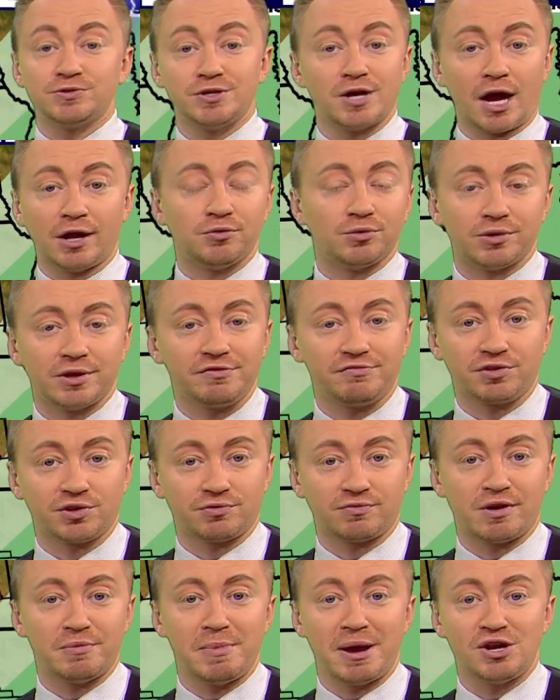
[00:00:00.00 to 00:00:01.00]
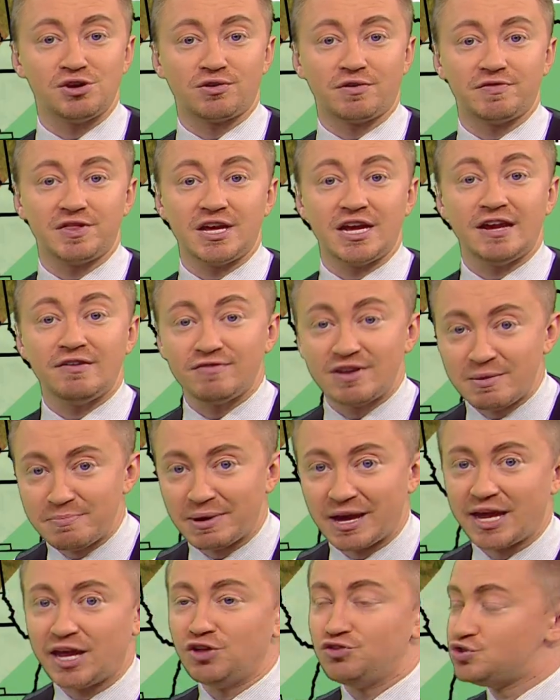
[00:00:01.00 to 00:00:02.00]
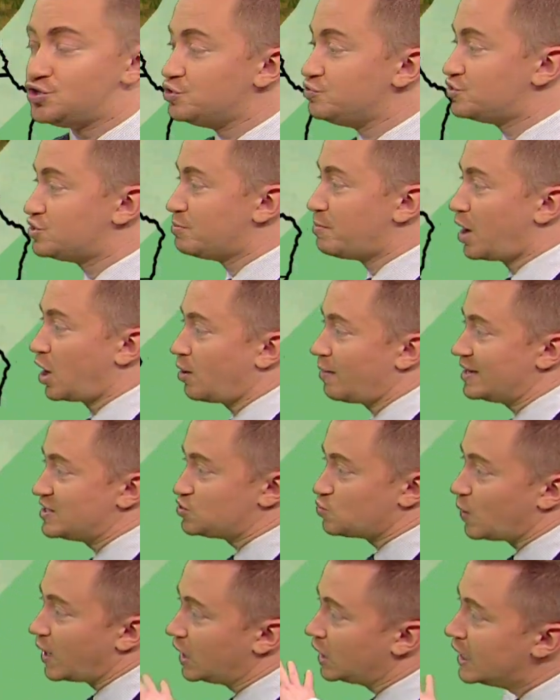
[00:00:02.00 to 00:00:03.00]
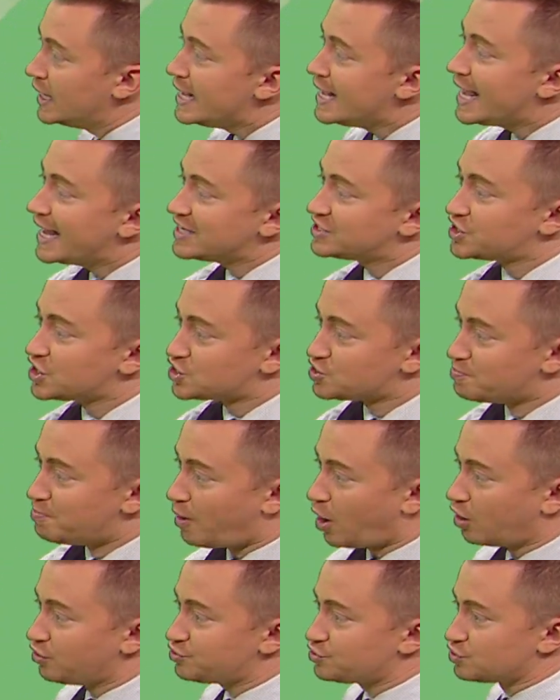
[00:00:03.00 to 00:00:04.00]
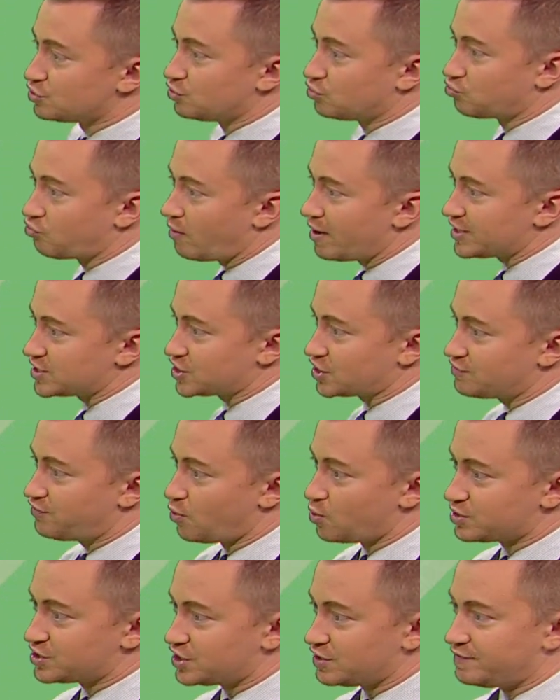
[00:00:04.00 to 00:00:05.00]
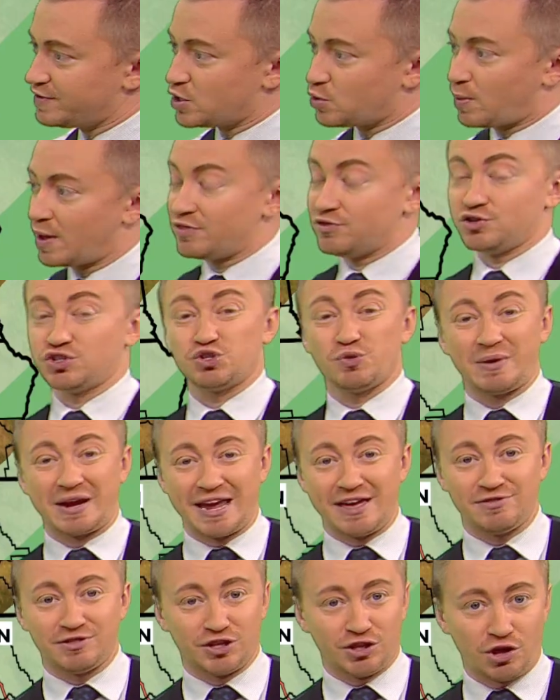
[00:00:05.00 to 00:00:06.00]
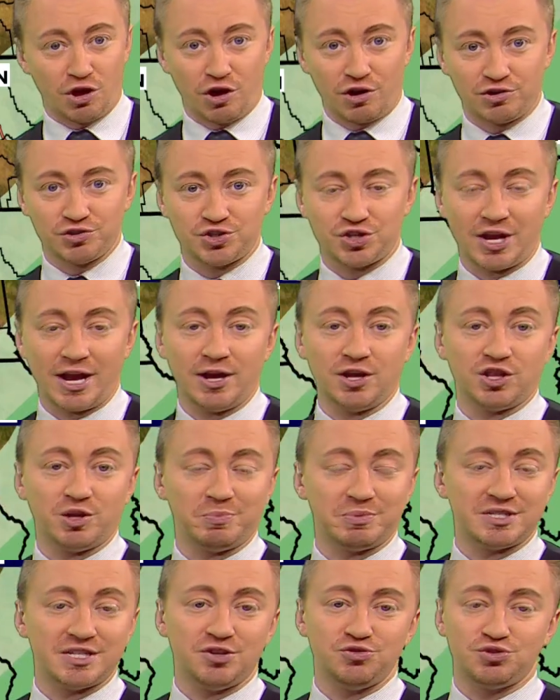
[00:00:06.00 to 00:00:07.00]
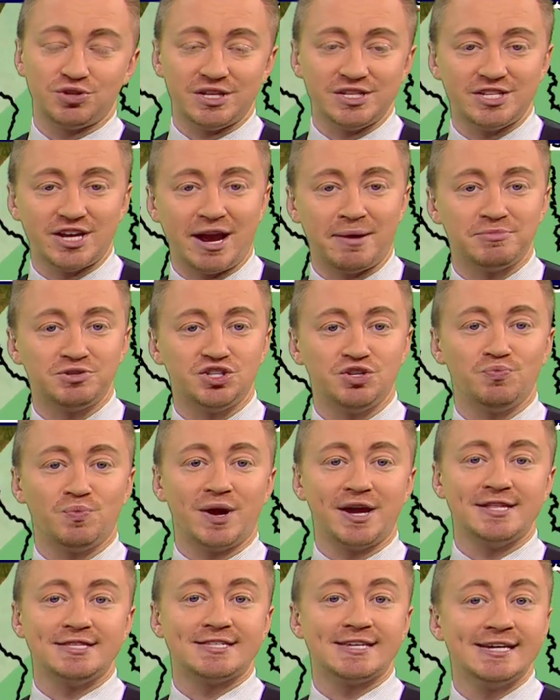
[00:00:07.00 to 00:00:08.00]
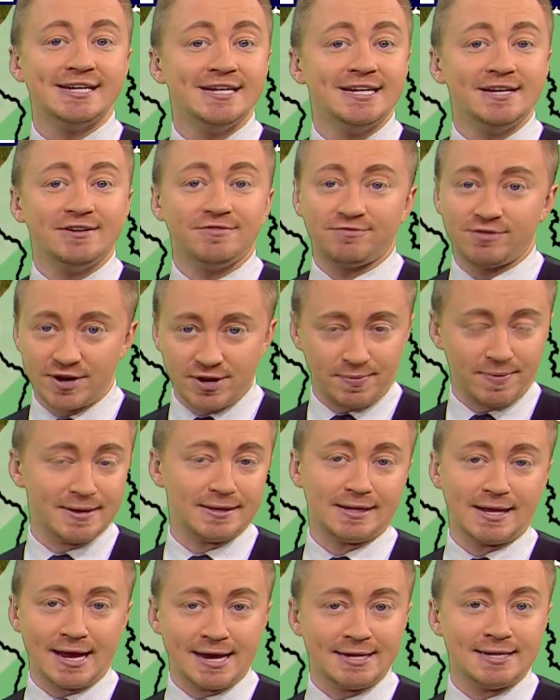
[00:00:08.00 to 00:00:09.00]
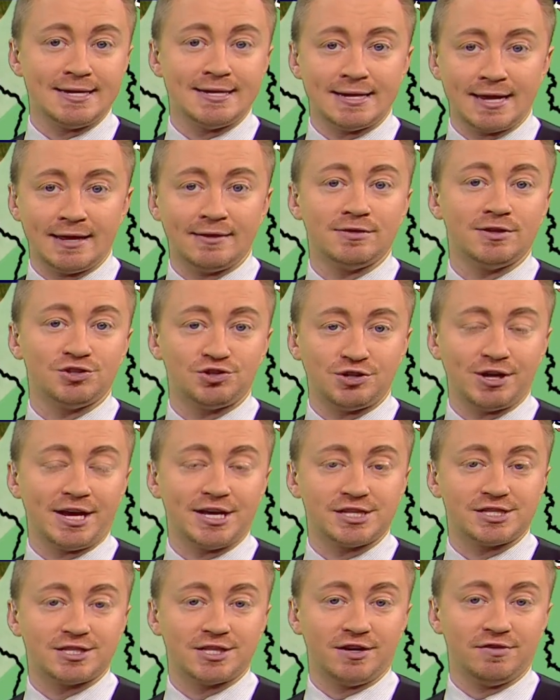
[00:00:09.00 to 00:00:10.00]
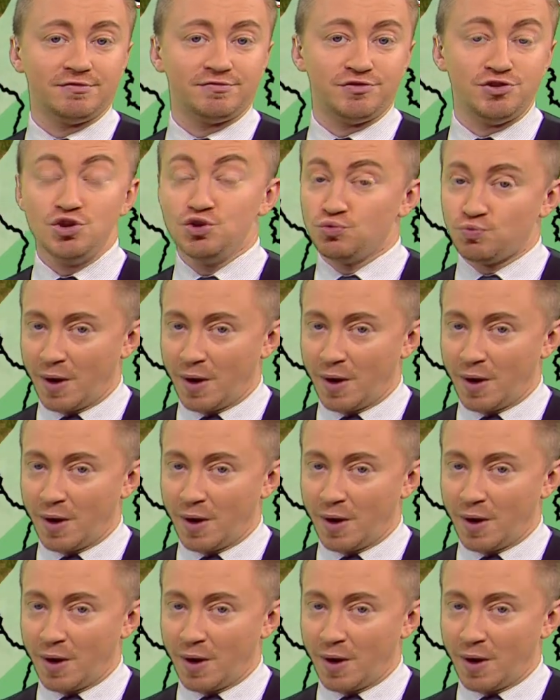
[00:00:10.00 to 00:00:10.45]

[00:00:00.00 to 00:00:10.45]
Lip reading: not only for the remainder of the evening, but into tomorrow, as well as this marginal risk for severe weather. So again, the large hail, the potentially damaging winds, frequent lightning, and the chance of new